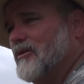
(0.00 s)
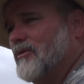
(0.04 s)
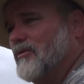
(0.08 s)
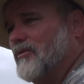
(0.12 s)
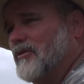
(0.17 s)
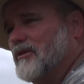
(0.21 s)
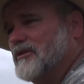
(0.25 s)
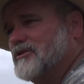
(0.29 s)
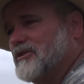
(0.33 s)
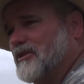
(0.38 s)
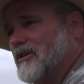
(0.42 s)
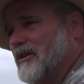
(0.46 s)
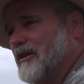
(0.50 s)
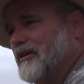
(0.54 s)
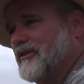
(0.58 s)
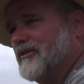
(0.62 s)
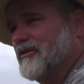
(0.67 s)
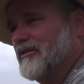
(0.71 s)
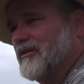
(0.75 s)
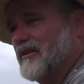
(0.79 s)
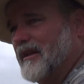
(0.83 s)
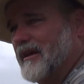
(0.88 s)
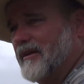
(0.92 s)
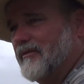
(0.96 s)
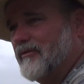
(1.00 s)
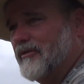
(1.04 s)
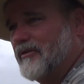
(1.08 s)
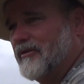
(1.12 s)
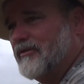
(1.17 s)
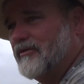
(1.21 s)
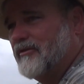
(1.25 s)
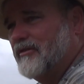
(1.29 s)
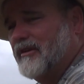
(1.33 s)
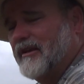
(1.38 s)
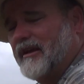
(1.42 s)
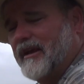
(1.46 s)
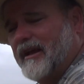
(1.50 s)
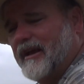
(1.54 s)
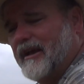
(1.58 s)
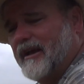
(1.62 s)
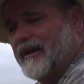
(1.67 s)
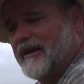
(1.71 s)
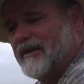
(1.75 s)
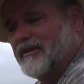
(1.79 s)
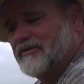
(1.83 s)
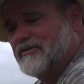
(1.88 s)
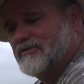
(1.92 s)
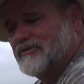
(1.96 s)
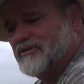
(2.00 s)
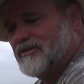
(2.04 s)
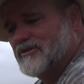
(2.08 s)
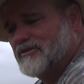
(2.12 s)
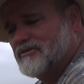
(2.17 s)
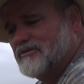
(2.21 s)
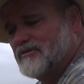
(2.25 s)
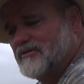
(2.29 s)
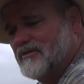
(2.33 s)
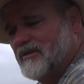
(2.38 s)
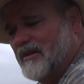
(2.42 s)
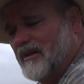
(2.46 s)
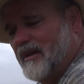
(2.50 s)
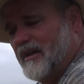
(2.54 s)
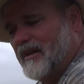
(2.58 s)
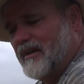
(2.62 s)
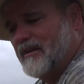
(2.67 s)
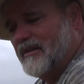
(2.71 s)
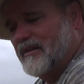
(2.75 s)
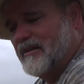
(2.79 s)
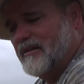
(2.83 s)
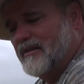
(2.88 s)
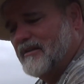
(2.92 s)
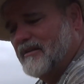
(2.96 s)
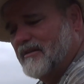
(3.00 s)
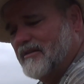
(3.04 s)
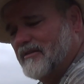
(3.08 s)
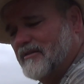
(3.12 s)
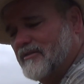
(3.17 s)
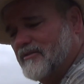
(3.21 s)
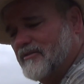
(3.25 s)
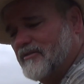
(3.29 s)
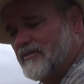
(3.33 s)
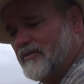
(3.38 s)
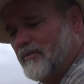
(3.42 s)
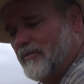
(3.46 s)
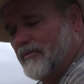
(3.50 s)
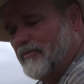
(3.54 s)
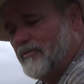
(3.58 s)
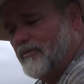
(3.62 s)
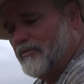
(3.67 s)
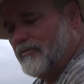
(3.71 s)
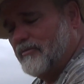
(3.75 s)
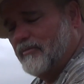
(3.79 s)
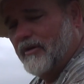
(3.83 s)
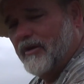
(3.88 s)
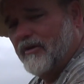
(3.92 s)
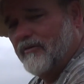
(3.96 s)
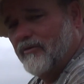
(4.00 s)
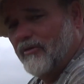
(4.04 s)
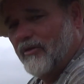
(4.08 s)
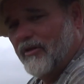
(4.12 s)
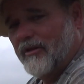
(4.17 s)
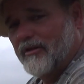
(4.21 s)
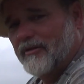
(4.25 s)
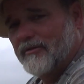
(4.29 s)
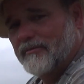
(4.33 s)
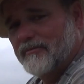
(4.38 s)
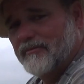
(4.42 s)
which are underlevers and just some of the most beautiful